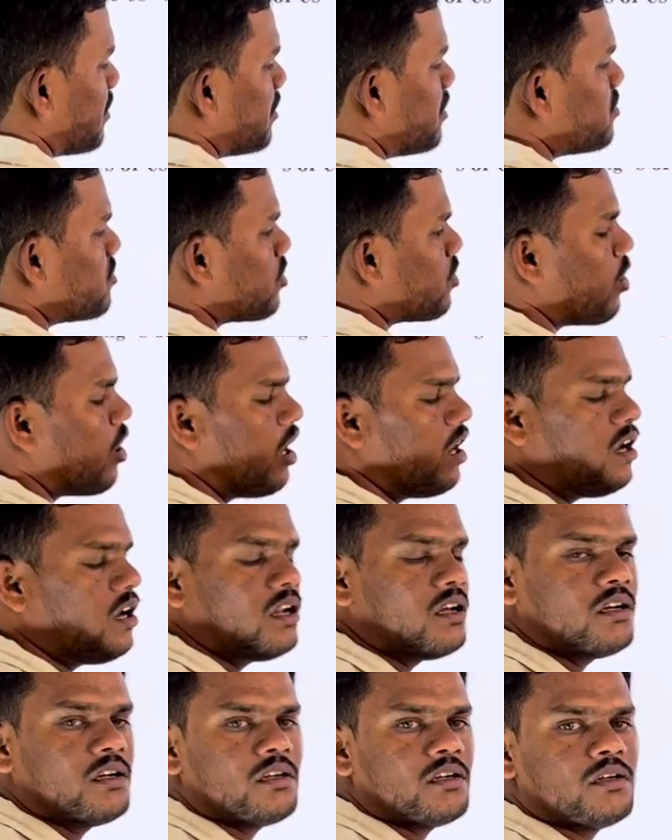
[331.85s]
These are all
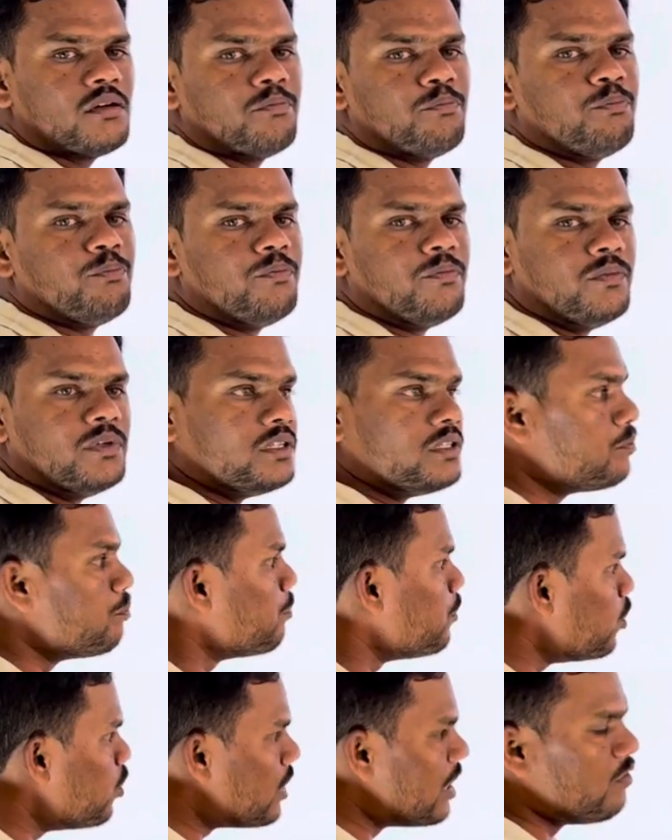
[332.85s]

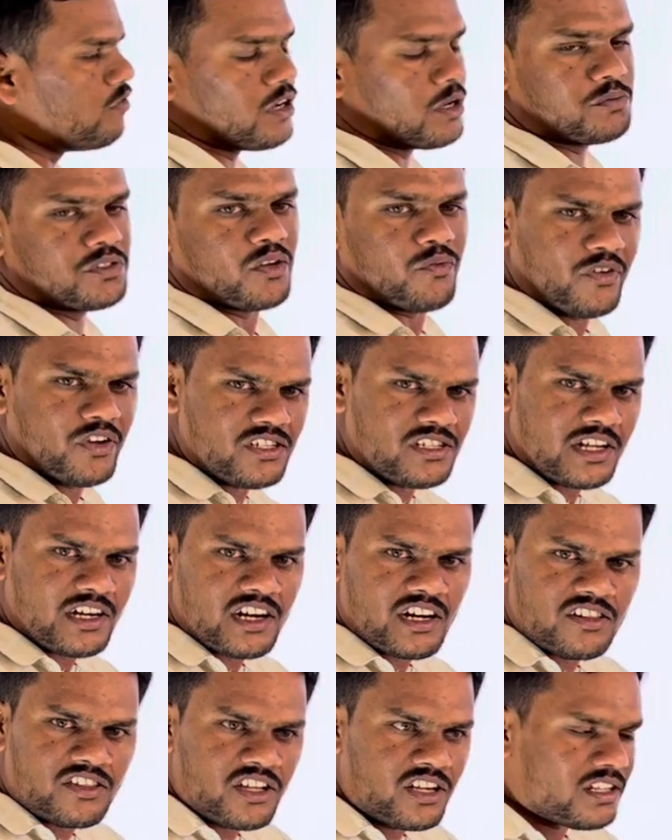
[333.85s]
plural verbs. We
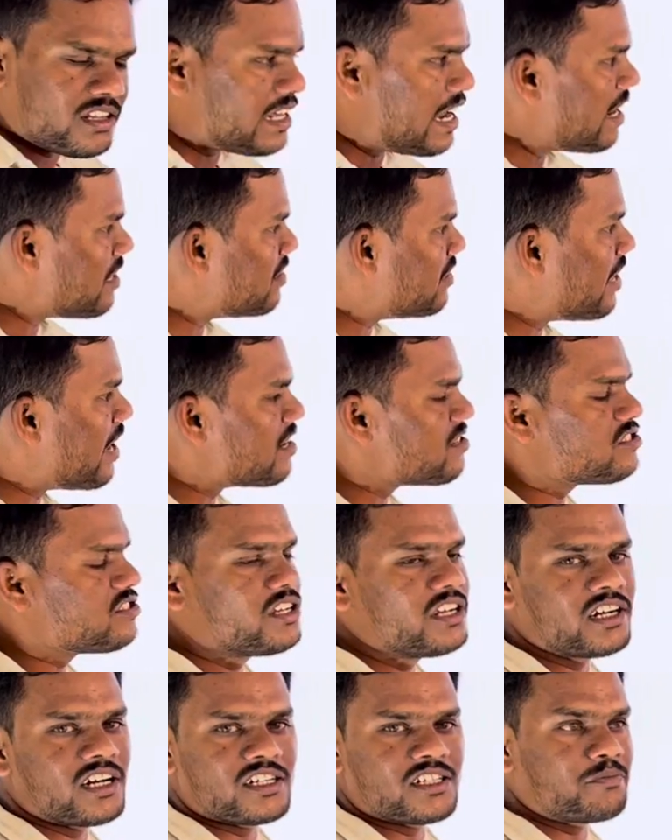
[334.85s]
generally think that they are
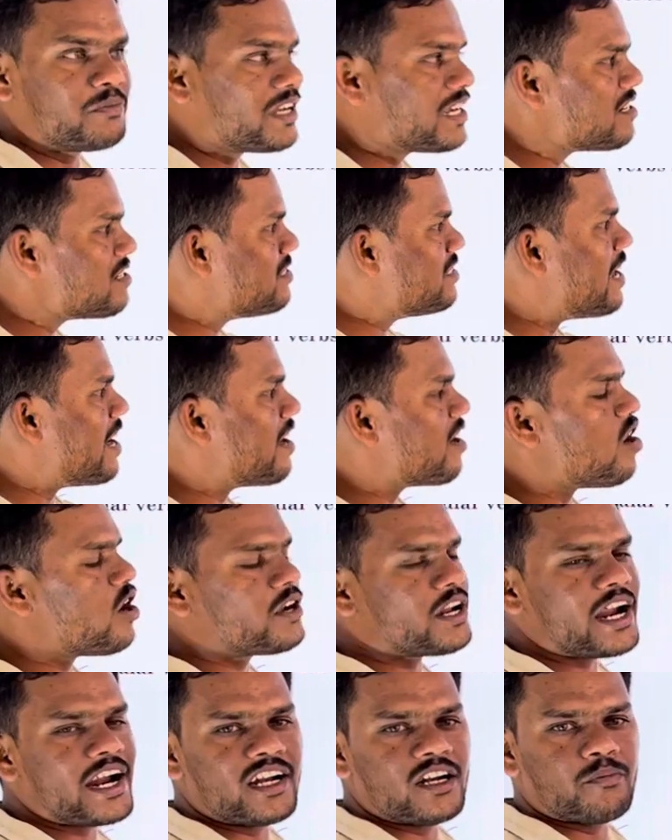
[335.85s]
singulars because they are
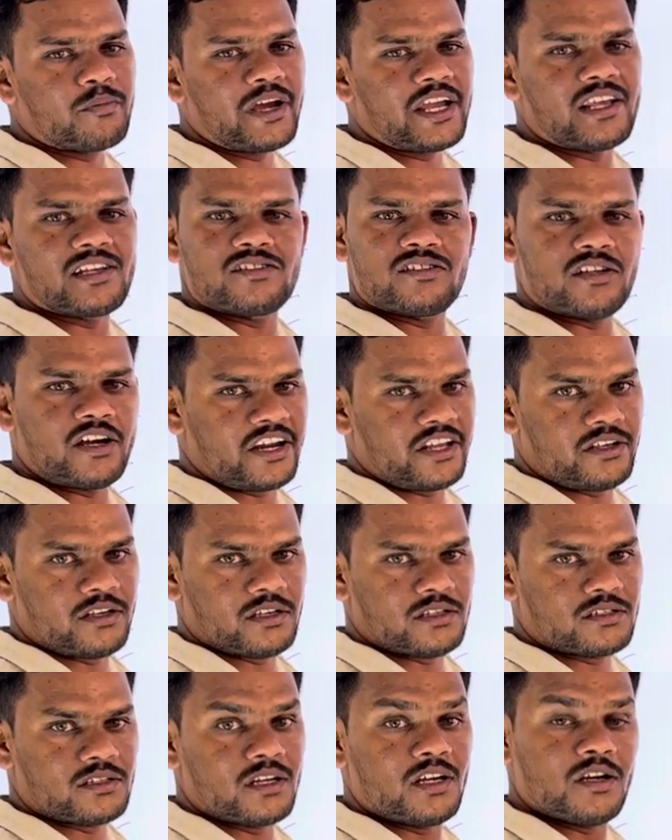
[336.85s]
not added by s or
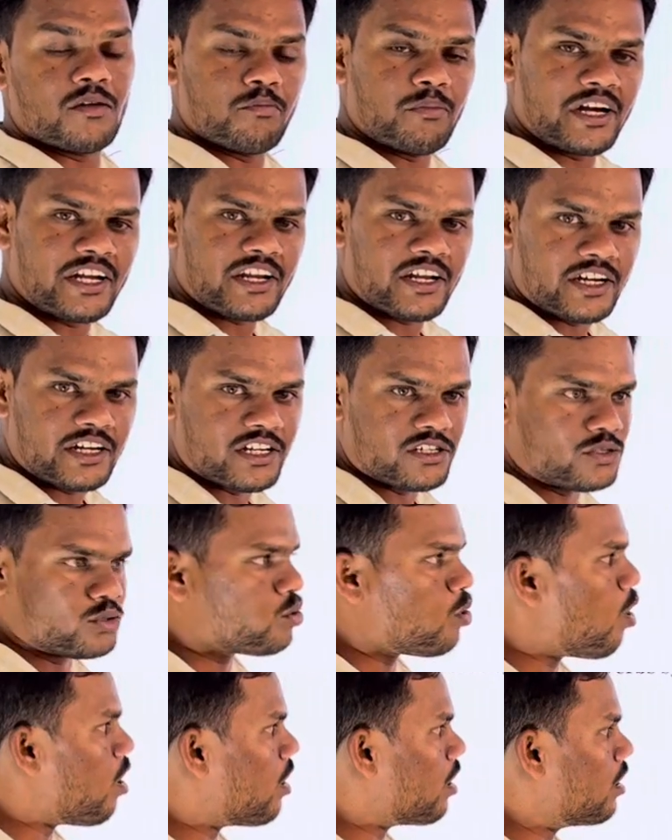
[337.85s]
es, but it is
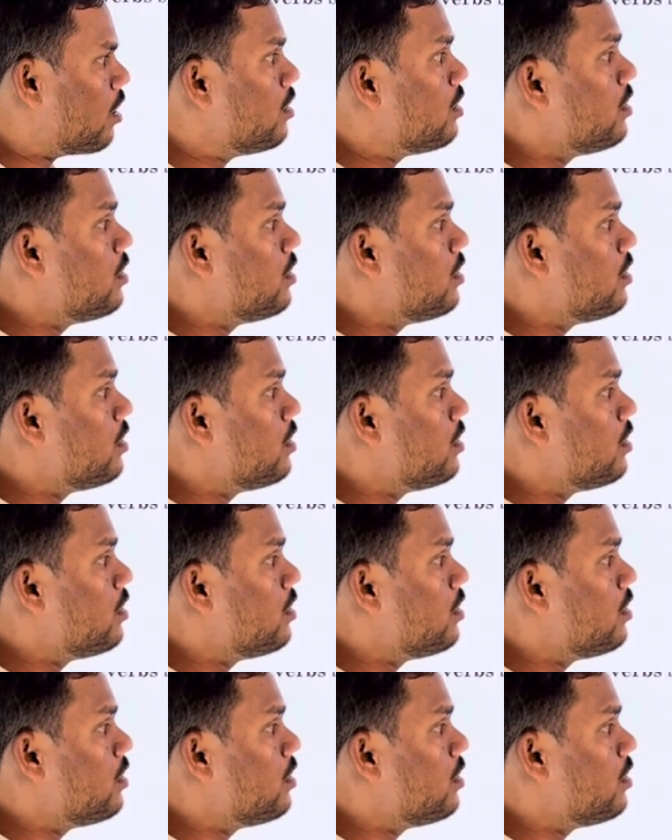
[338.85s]
wrong.